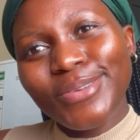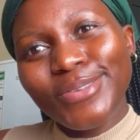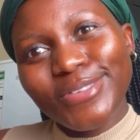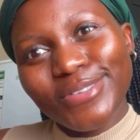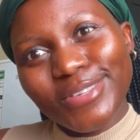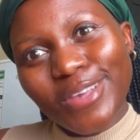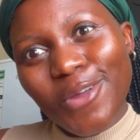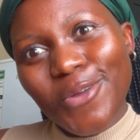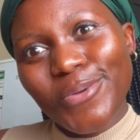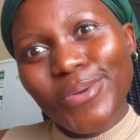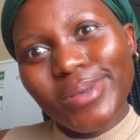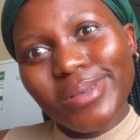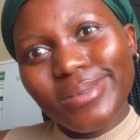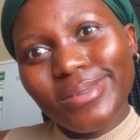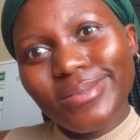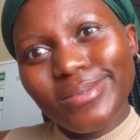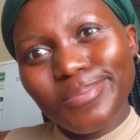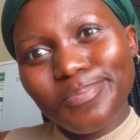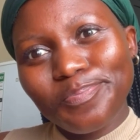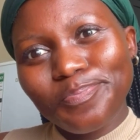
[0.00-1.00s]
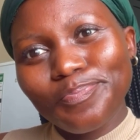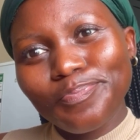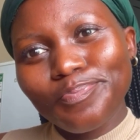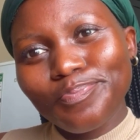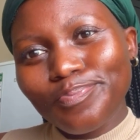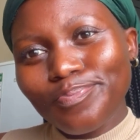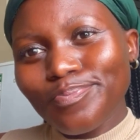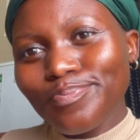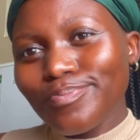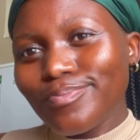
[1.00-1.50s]
serious?
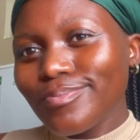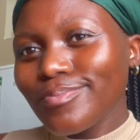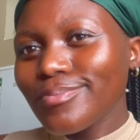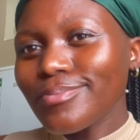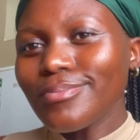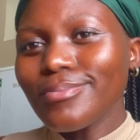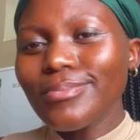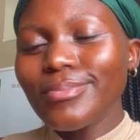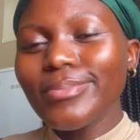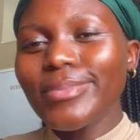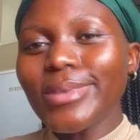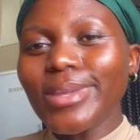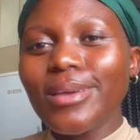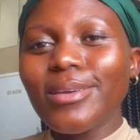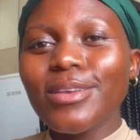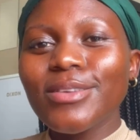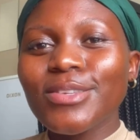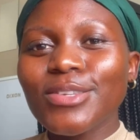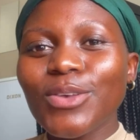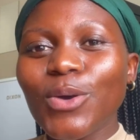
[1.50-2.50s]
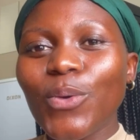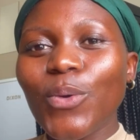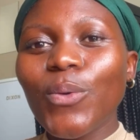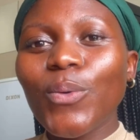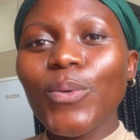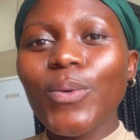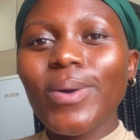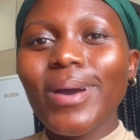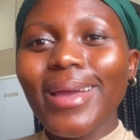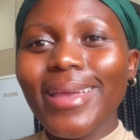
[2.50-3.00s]

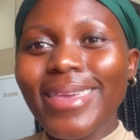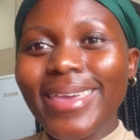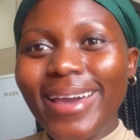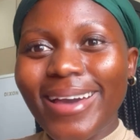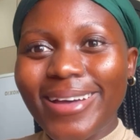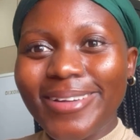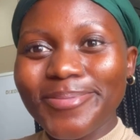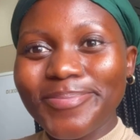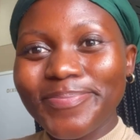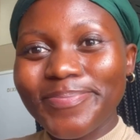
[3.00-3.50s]
So yeah,